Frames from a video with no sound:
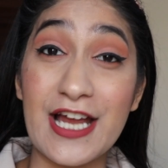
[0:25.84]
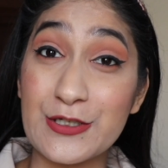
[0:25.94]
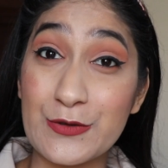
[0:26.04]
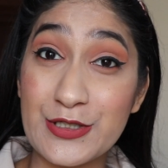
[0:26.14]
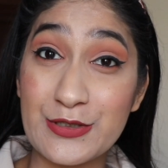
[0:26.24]
I
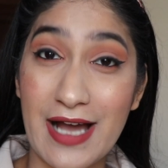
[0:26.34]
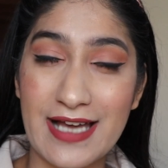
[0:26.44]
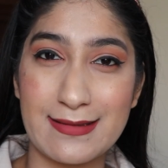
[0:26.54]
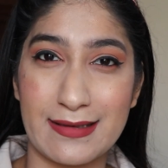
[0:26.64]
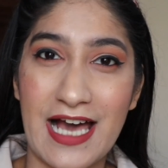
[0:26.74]
told you
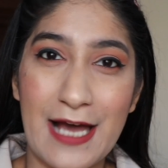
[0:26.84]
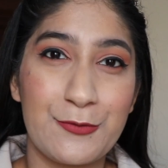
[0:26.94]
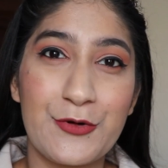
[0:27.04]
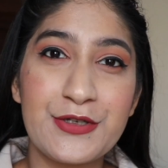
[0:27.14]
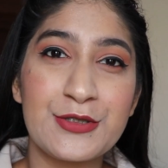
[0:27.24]
guys that
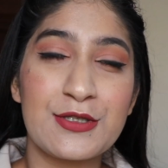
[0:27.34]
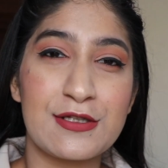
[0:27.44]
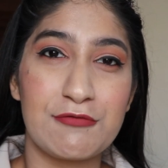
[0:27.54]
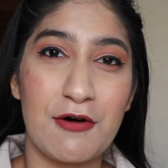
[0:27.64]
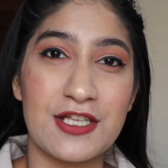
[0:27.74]
I'm going to
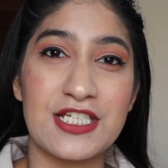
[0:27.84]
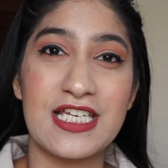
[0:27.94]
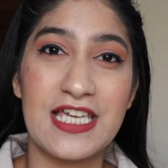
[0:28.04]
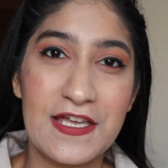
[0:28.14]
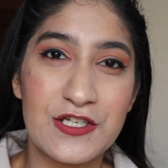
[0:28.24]
swatch
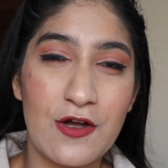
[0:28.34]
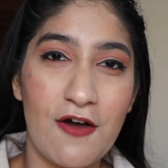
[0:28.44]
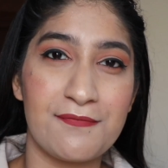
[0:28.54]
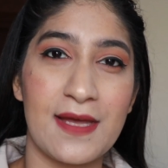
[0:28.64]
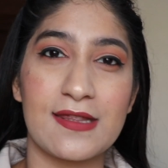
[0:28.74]
each
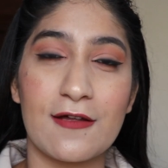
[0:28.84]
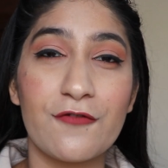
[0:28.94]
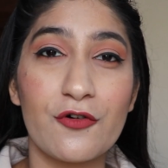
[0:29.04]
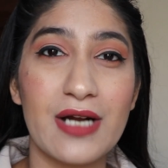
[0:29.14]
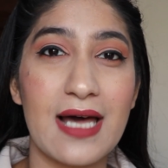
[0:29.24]
of my
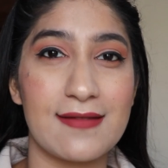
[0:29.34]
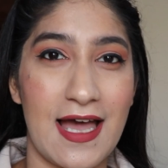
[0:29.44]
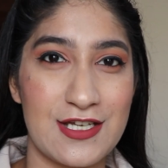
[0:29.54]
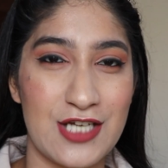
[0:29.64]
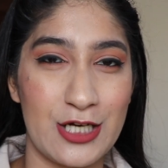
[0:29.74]
Sephora's
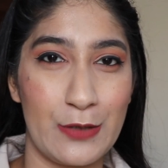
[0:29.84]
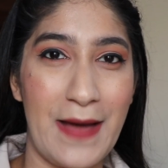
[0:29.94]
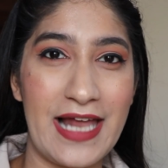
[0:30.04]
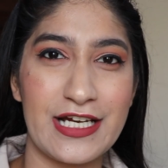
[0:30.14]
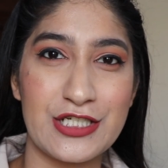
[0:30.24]
eyeshadow
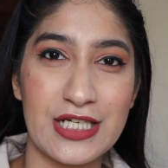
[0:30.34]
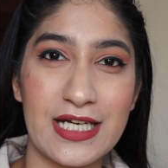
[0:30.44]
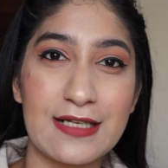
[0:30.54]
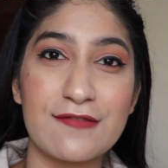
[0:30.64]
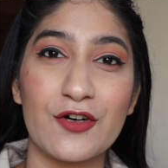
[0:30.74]
palette
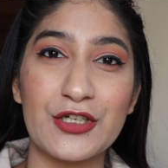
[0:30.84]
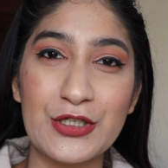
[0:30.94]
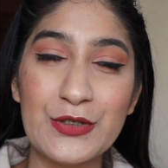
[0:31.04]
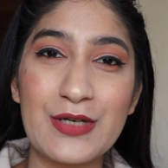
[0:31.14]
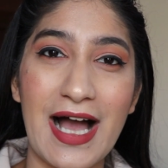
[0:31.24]
shades for
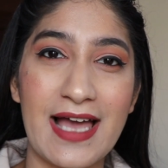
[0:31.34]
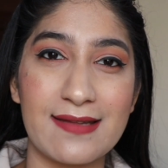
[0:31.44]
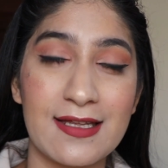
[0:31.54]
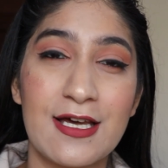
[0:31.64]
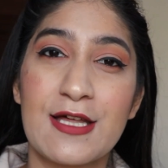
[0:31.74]
you
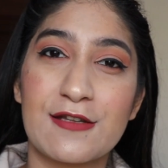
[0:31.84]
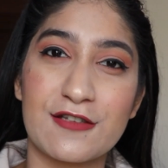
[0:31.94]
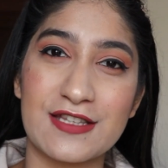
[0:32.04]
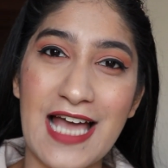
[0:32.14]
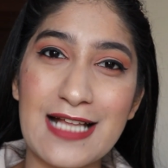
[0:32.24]
guys.
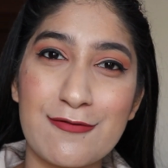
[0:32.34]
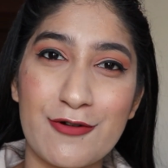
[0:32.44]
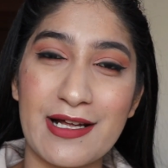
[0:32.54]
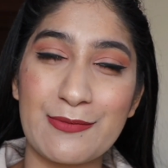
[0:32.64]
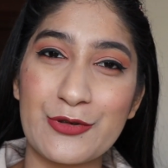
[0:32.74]
So that's
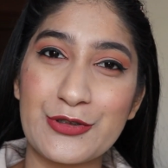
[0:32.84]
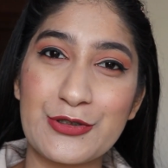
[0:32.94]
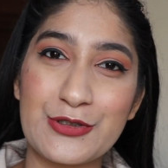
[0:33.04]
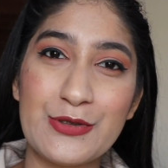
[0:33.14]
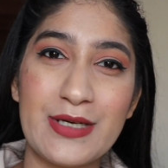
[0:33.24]
what I'm going
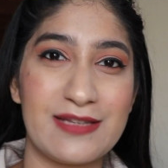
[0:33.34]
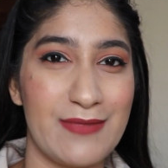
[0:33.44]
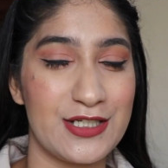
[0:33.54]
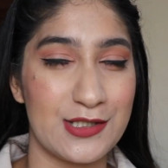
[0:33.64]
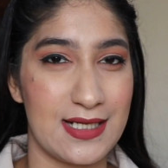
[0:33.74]
to do in
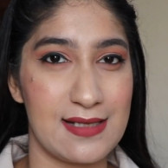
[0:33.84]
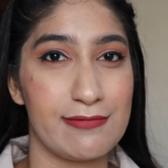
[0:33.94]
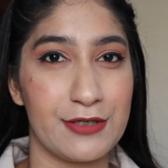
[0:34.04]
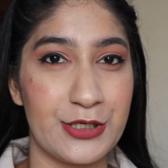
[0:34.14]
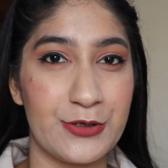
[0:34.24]
my
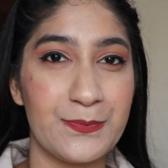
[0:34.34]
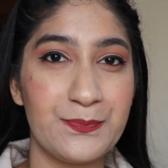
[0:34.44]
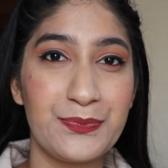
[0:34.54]
today's video.